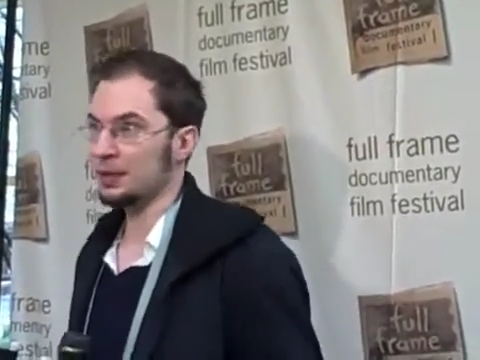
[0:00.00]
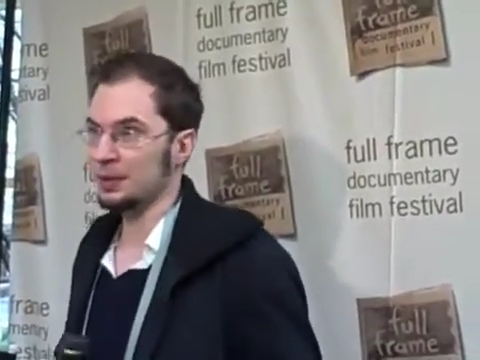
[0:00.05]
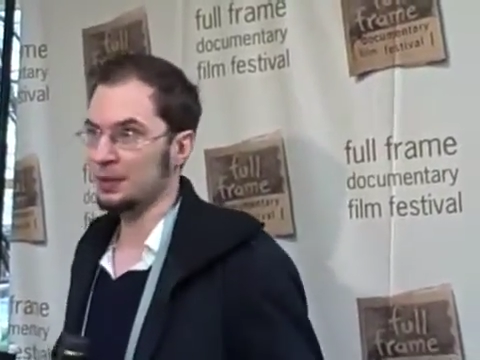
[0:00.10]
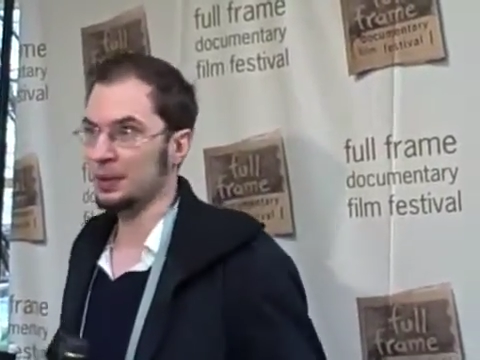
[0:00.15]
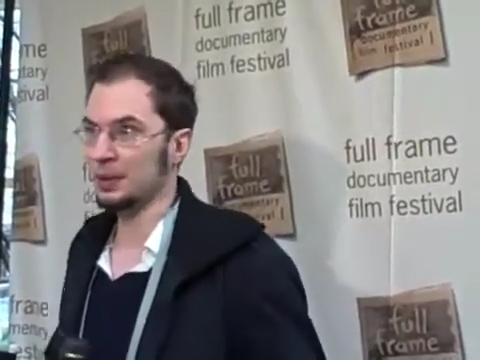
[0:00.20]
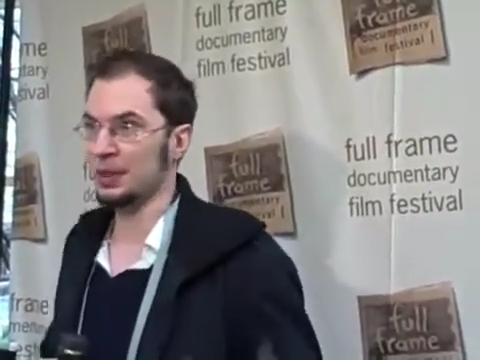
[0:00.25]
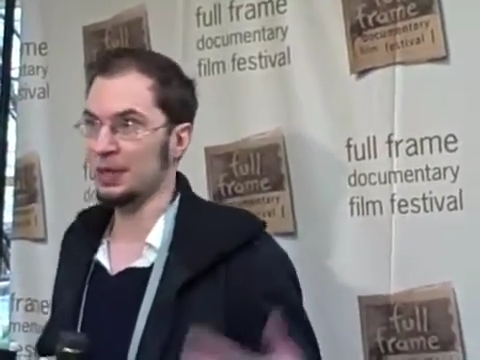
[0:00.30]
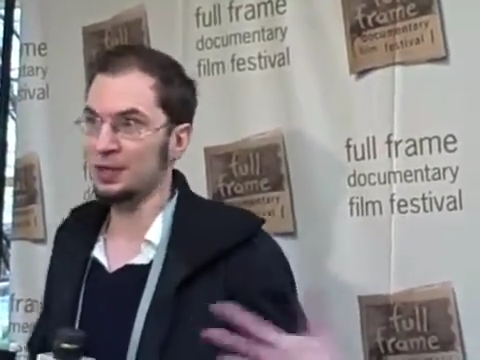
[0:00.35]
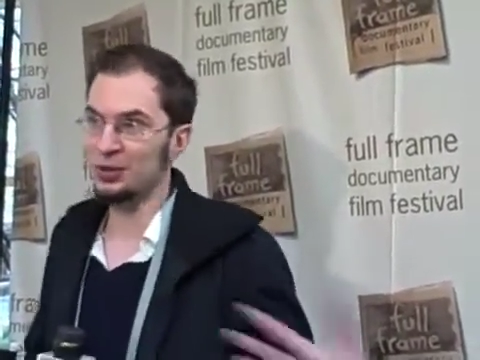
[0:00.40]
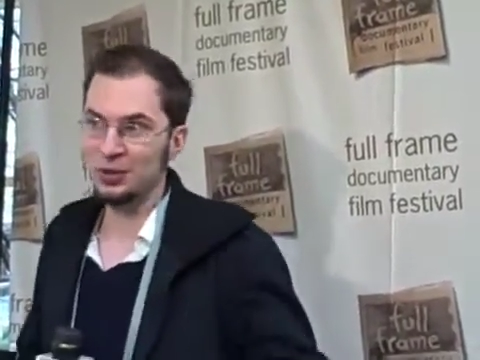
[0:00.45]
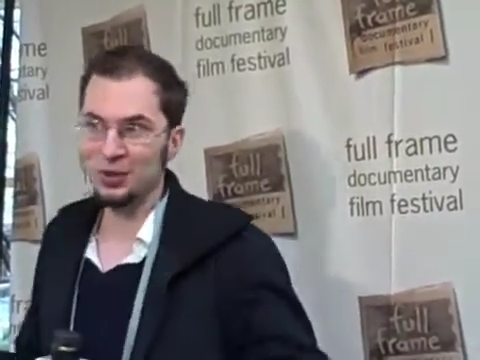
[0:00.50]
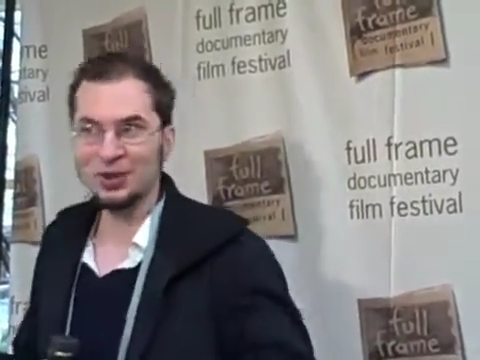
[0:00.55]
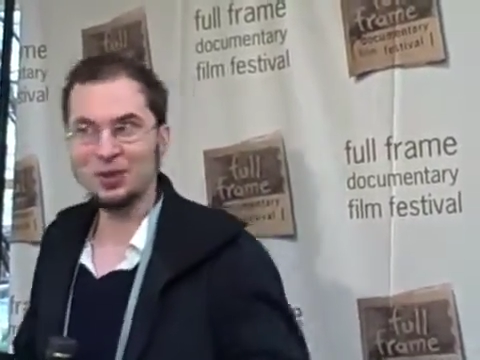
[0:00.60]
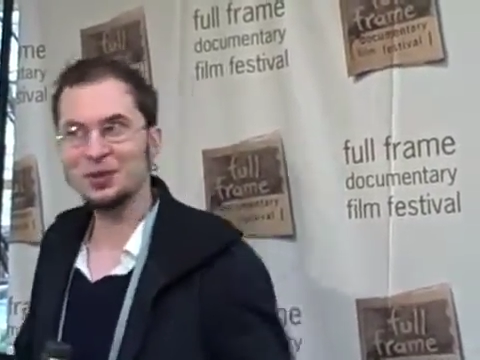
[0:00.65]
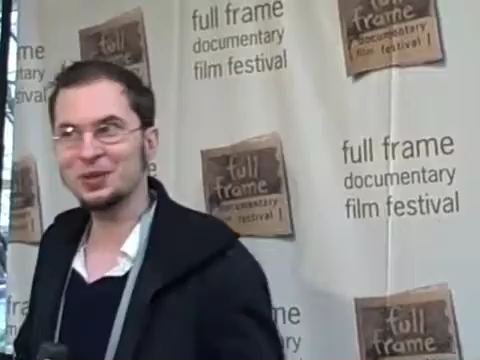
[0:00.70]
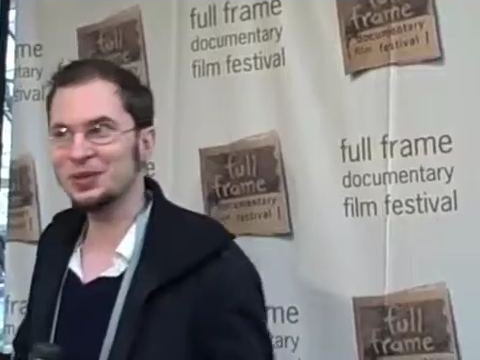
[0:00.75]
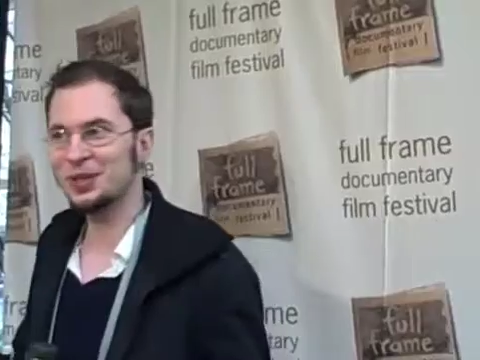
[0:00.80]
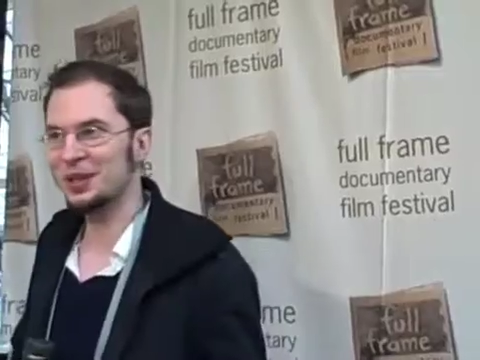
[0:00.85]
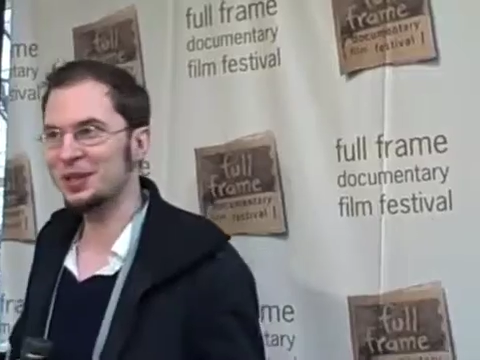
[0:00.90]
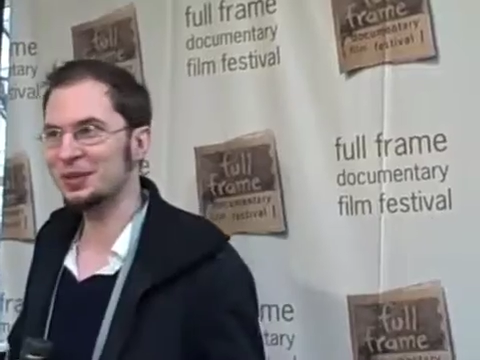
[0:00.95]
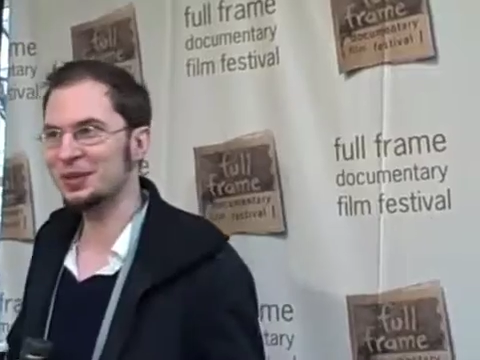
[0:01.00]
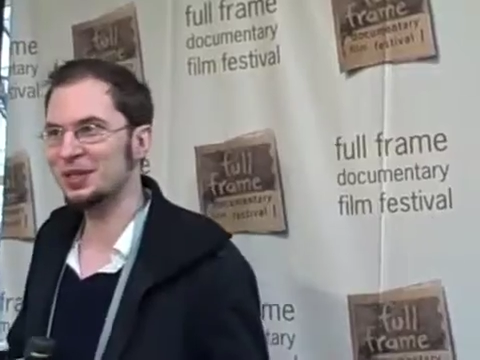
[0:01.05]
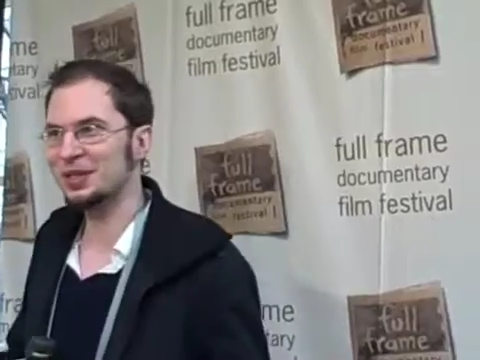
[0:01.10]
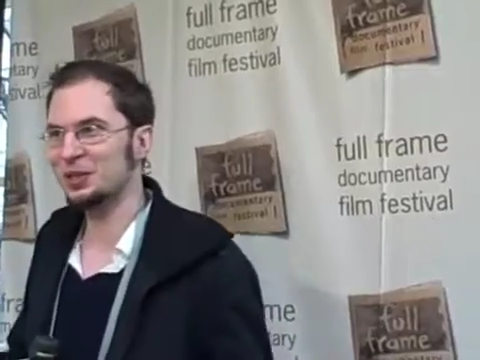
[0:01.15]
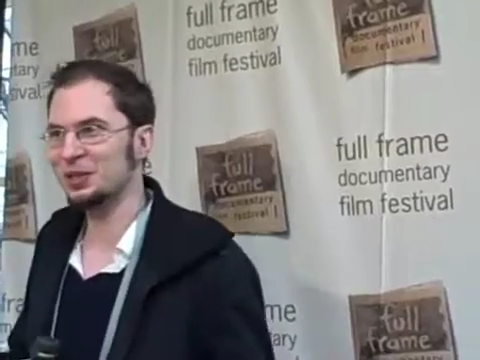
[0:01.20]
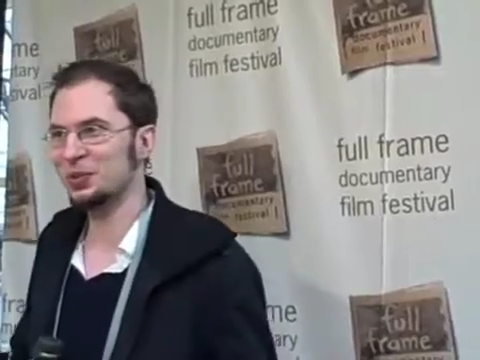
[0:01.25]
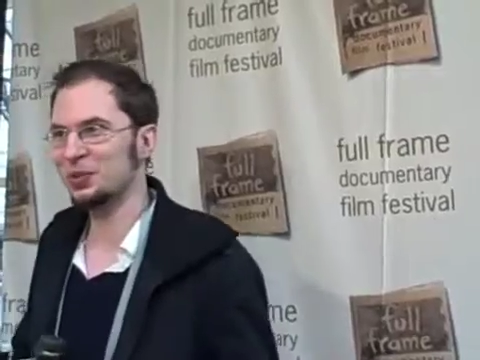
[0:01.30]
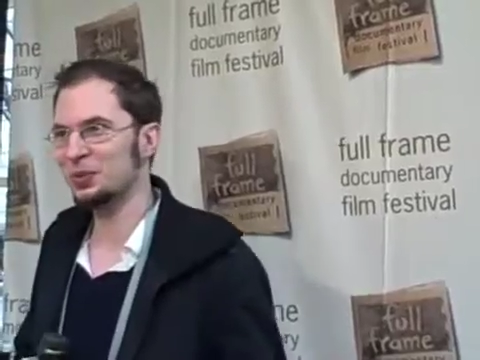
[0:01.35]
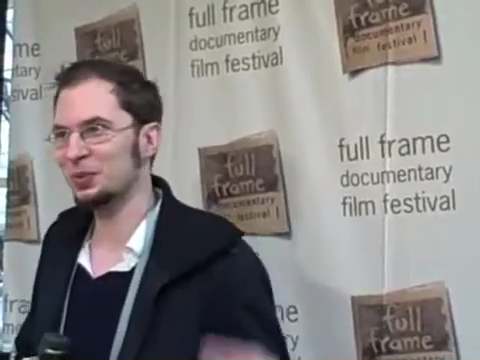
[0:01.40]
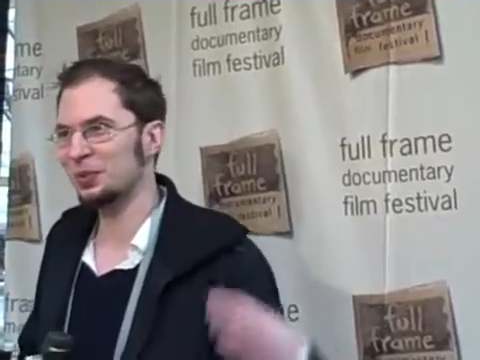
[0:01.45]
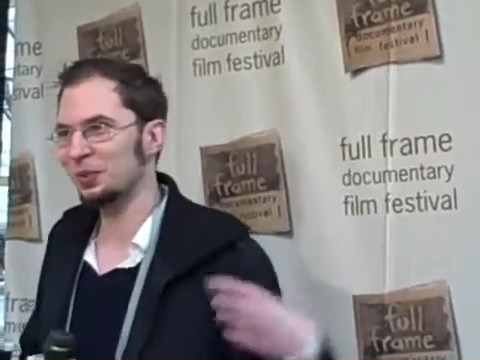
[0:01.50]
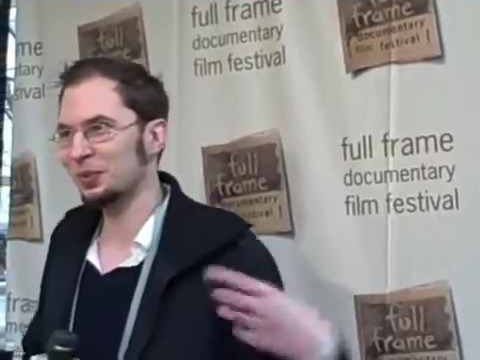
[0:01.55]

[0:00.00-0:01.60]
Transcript: to be able to introduce those to